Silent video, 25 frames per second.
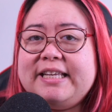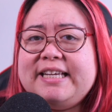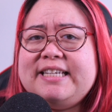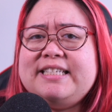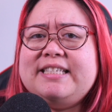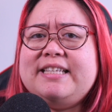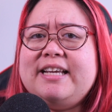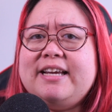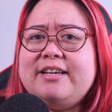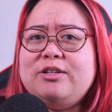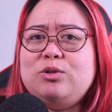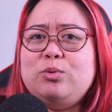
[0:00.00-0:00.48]

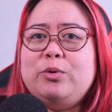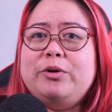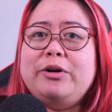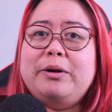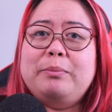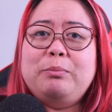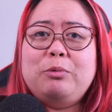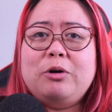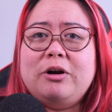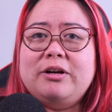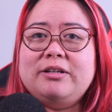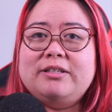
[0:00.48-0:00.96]
these days when
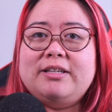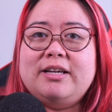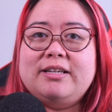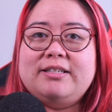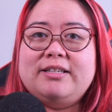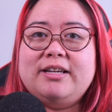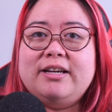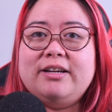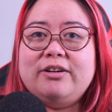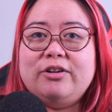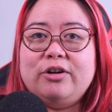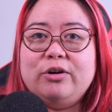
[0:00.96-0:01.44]
I'm
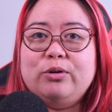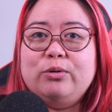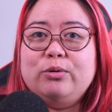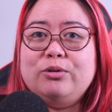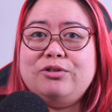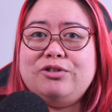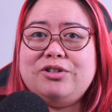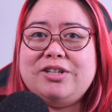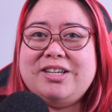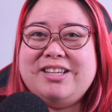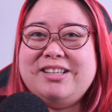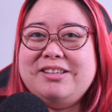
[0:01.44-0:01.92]
processing
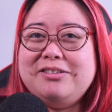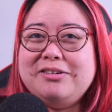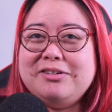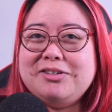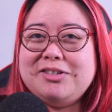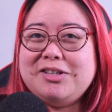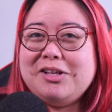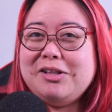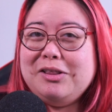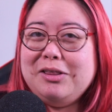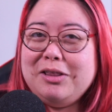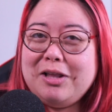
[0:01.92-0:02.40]
notes, it
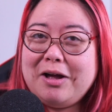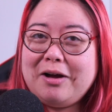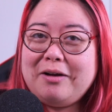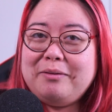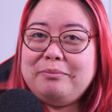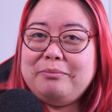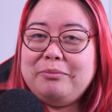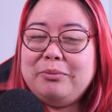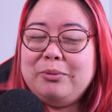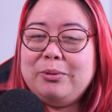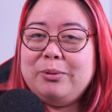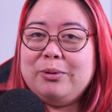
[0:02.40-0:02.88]
looks a
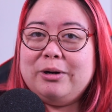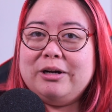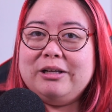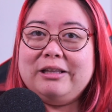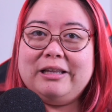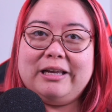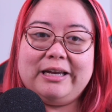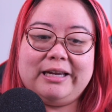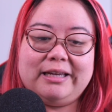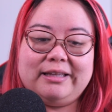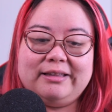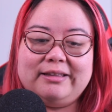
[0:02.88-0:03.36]
lot more
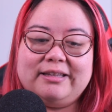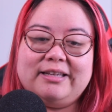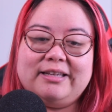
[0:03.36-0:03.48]
like